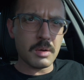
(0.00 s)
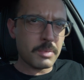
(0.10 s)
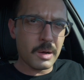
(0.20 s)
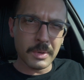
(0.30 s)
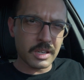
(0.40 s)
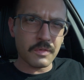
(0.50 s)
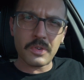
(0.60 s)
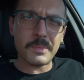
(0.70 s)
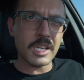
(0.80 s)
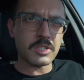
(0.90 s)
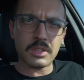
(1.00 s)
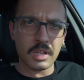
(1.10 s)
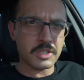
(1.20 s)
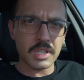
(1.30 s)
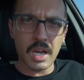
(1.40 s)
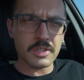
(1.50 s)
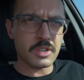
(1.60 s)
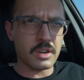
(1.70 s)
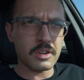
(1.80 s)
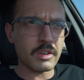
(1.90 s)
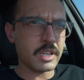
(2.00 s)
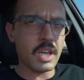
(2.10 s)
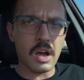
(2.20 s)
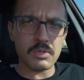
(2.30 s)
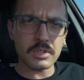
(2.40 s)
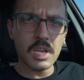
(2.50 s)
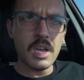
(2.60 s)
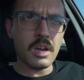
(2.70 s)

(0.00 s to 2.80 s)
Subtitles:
public information that she has on her account,